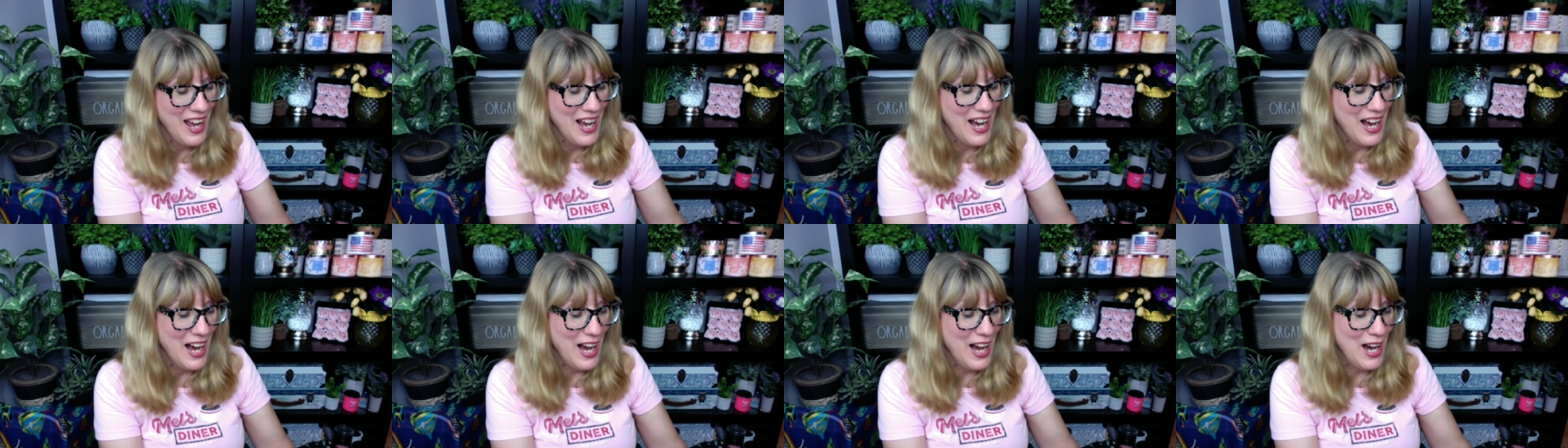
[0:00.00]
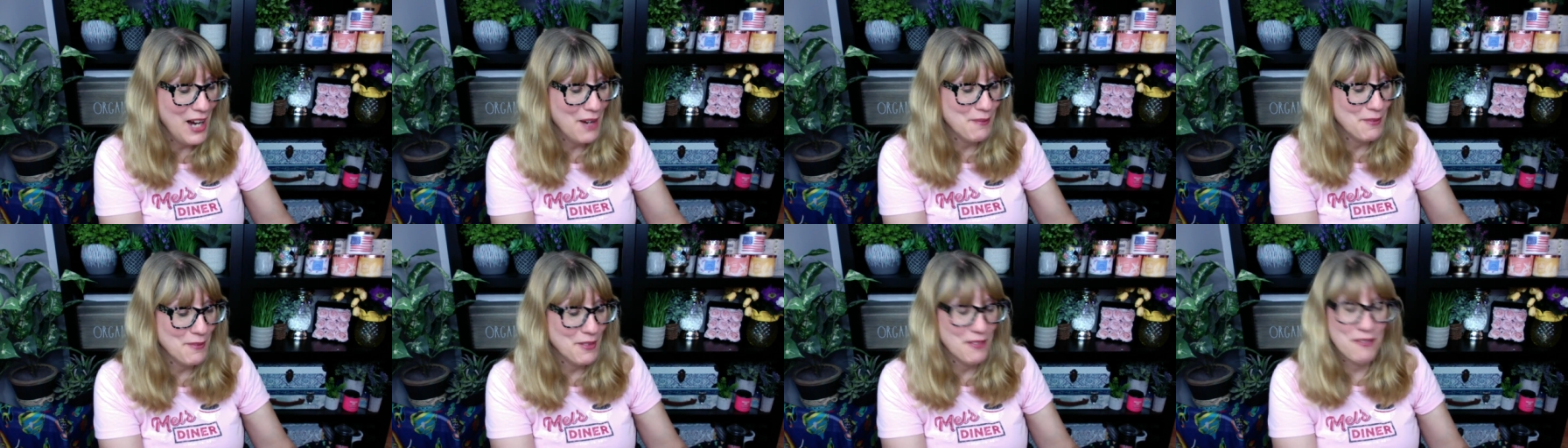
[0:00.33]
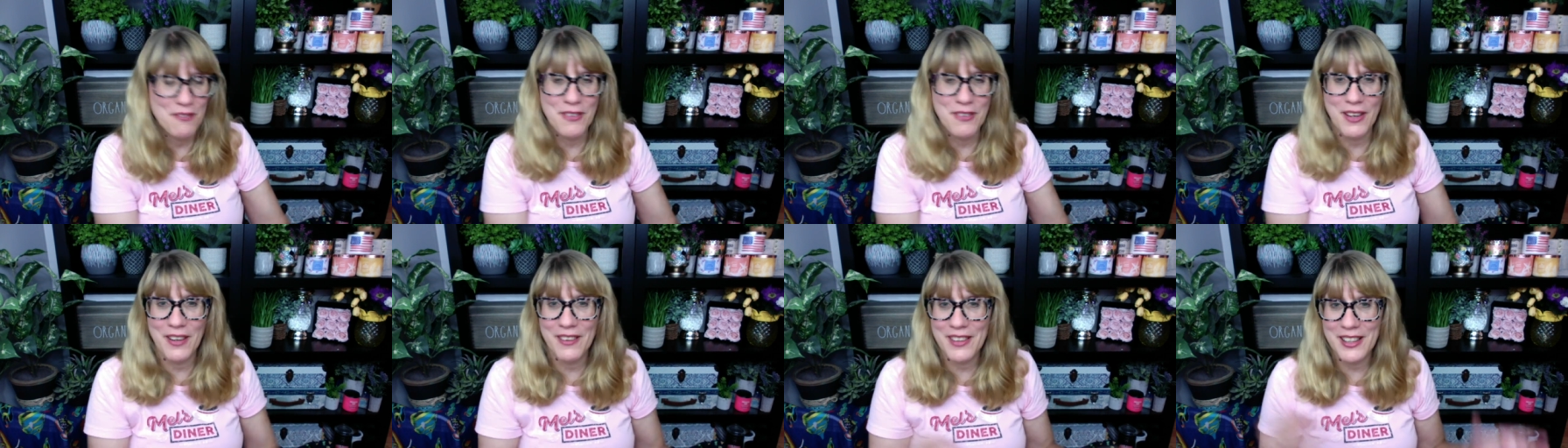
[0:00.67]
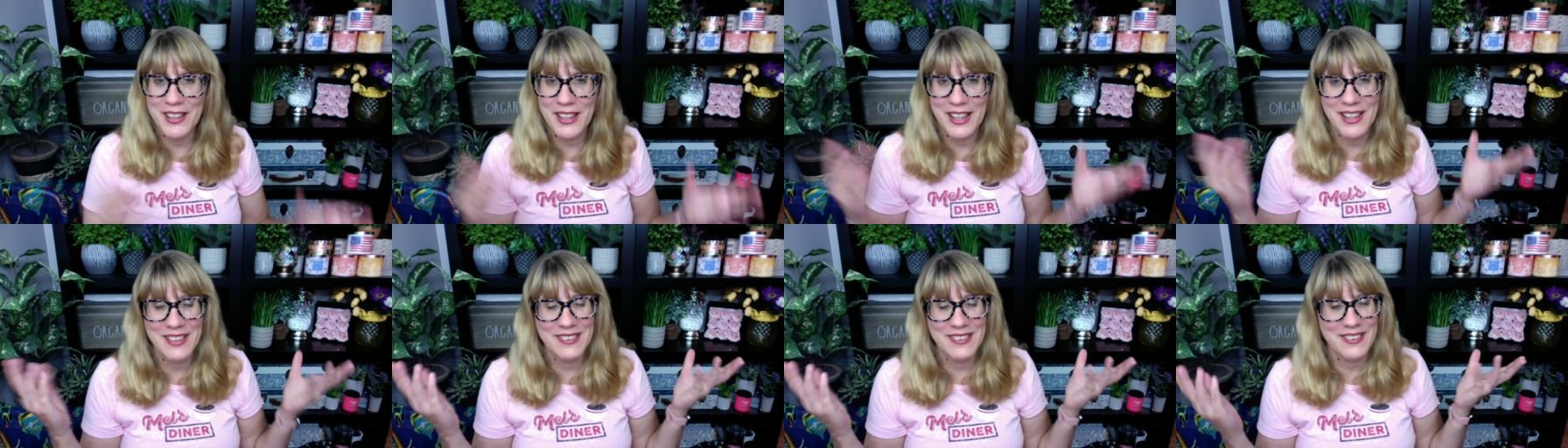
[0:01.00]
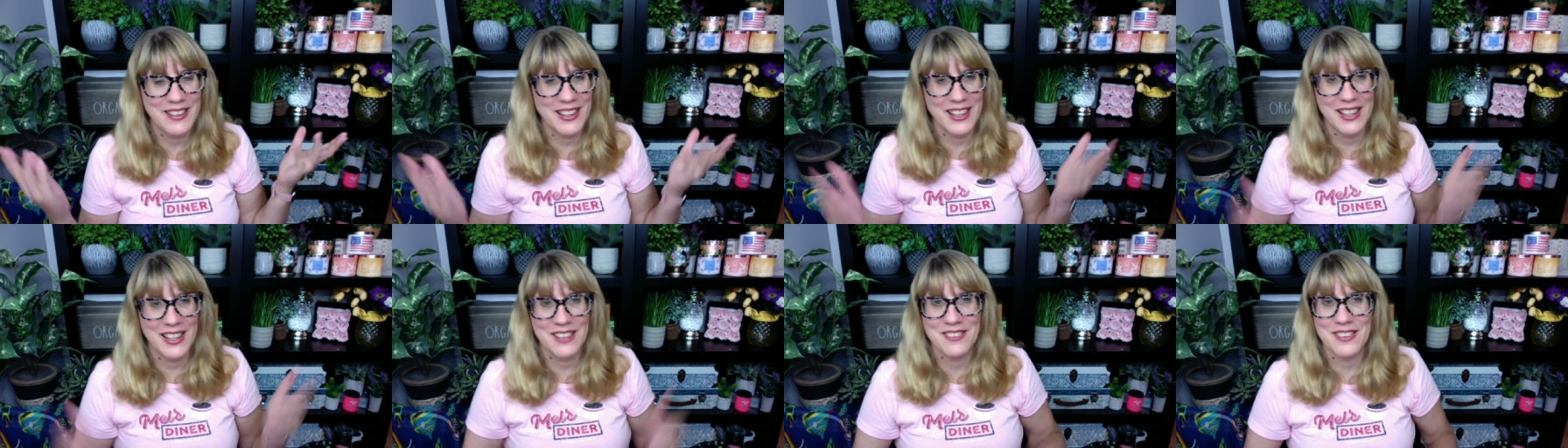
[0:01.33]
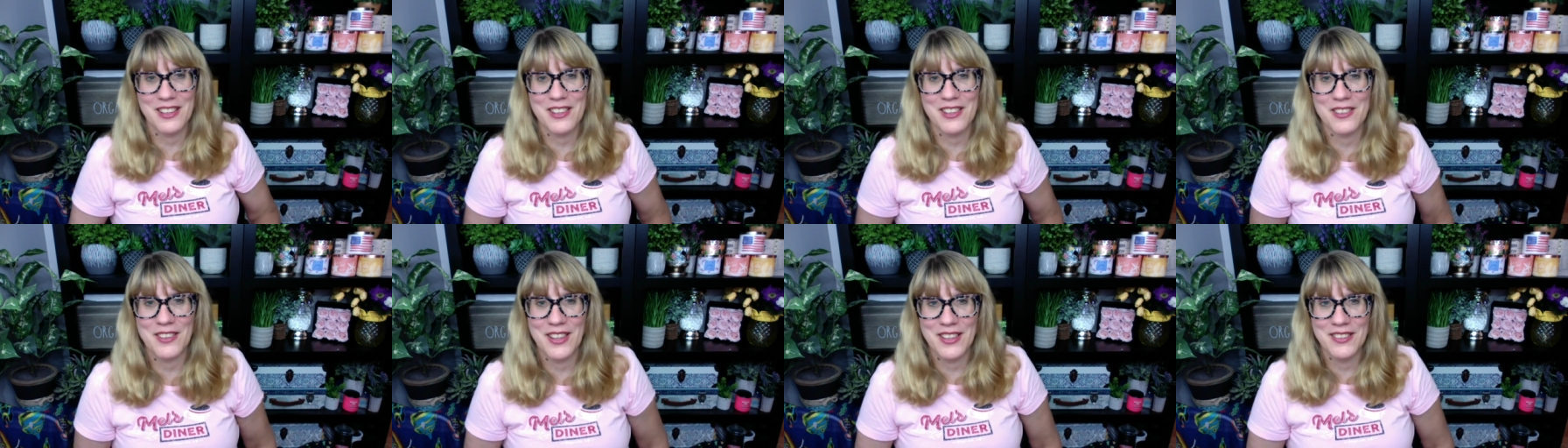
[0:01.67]
Very nice, like I
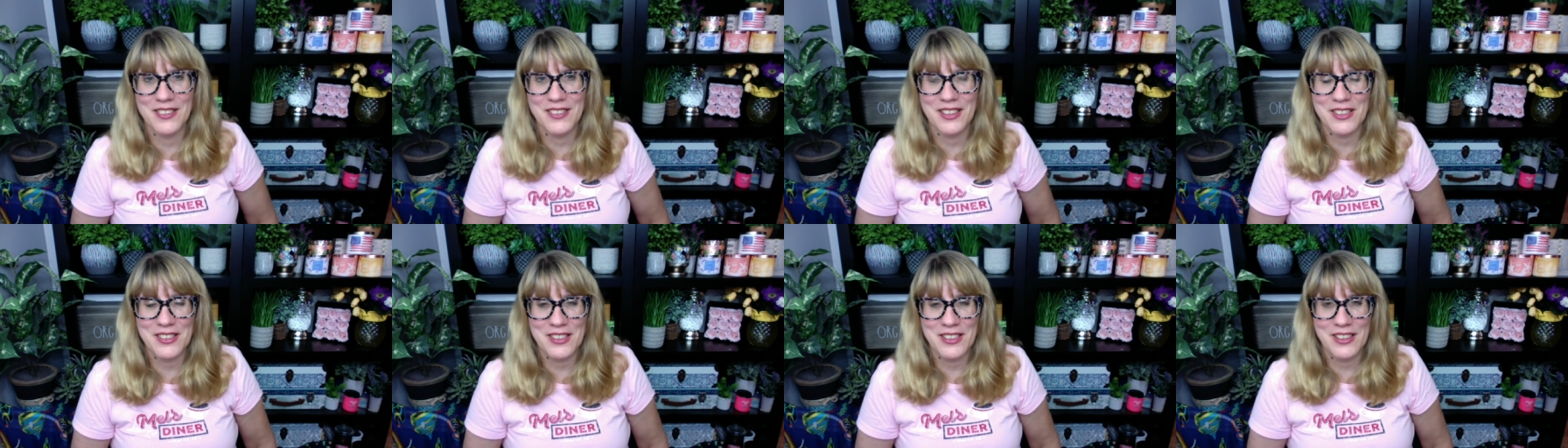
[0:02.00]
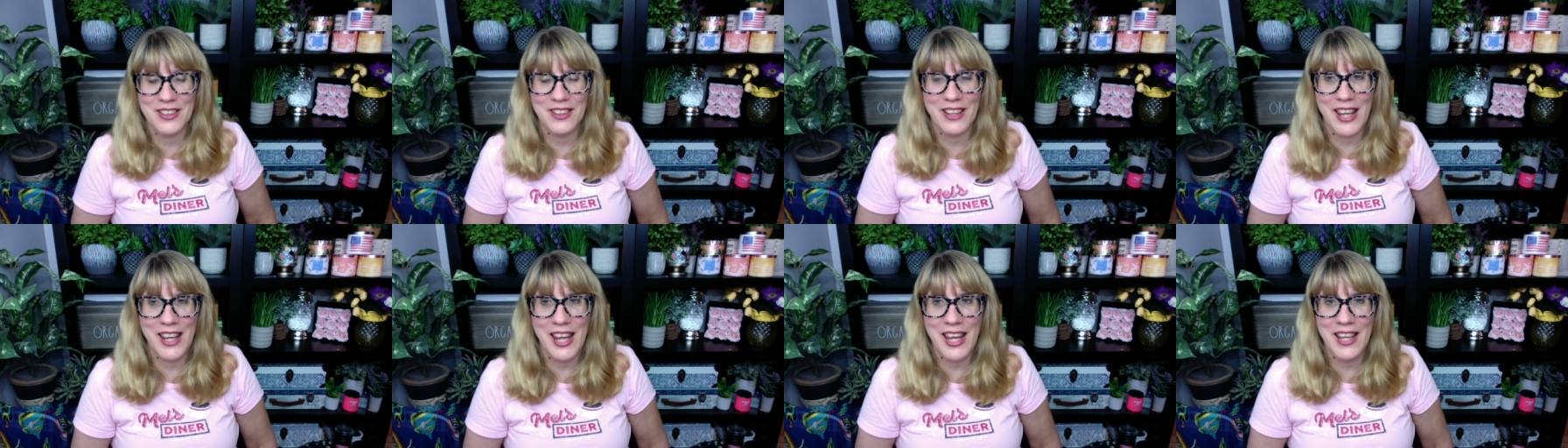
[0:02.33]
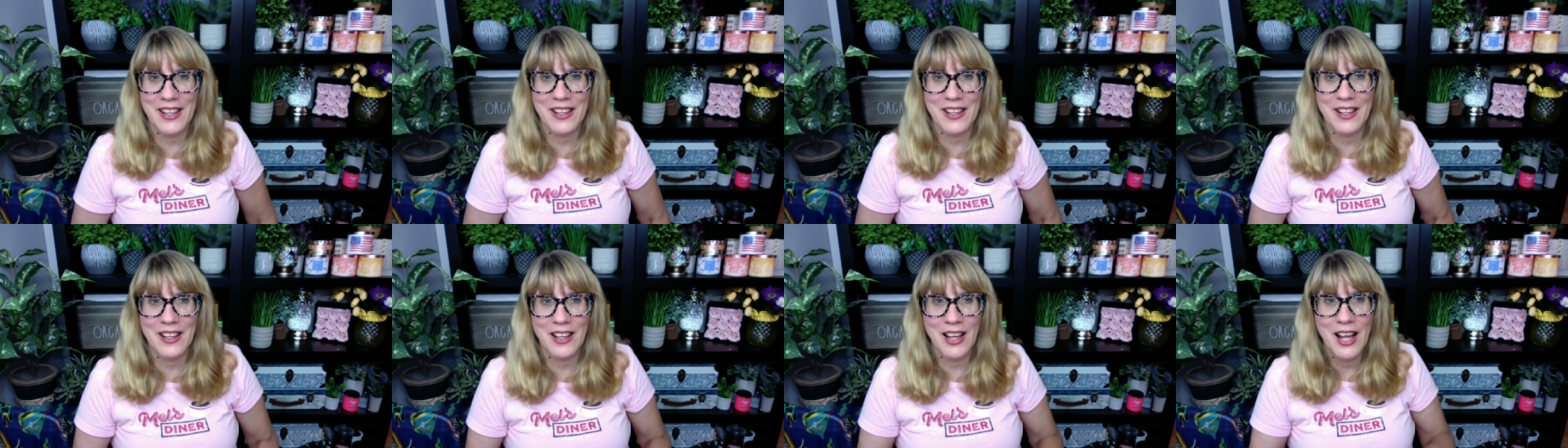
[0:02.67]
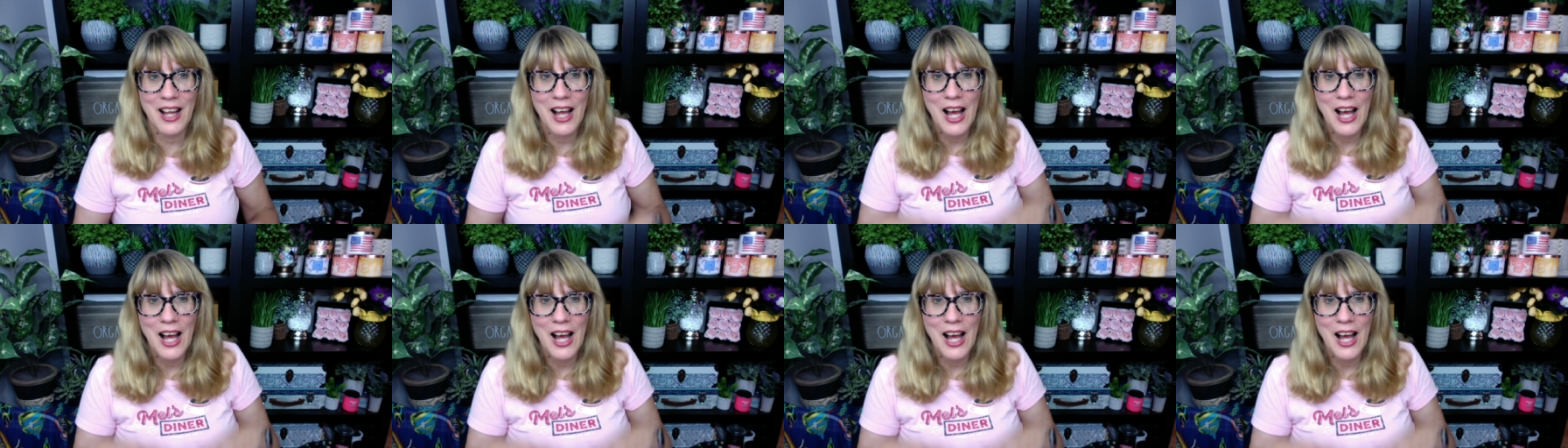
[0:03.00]
said, transitional candle.